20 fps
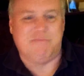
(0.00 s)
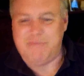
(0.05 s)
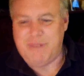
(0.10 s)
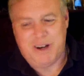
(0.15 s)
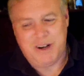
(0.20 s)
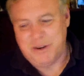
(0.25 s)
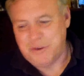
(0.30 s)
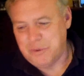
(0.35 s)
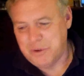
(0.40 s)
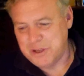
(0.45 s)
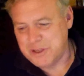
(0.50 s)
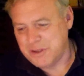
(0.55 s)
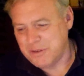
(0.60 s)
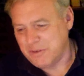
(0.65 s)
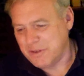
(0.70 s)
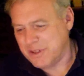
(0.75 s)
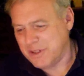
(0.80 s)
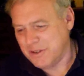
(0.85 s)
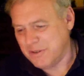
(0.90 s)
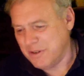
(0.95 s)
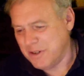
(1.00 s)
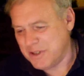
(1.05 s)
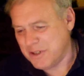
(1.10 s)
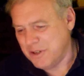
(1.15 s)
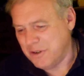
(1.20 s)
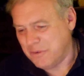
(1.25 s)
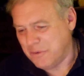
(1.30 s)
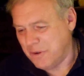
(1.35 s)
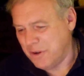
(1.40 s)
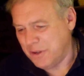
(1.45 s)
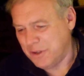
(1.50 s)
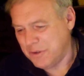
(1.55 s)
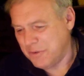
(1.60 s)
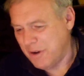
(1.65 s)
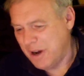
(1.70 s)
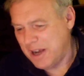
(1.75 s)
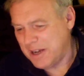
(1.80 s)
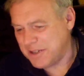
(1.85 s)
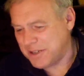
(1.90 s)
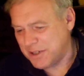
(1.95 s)
I don't know what their, there is no really
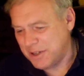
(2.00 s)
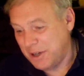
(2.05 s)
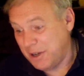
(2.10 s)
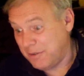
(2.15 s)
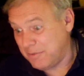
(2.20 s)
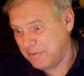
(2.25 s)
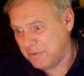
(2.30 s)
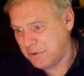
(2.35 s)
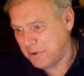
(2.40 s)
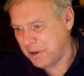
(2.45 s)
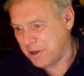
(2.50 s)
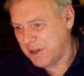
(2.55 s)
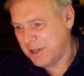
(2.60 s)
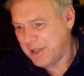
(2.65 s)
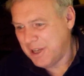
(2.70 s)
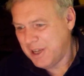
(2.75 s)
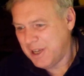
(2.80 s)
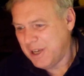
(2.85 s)
rationale for it.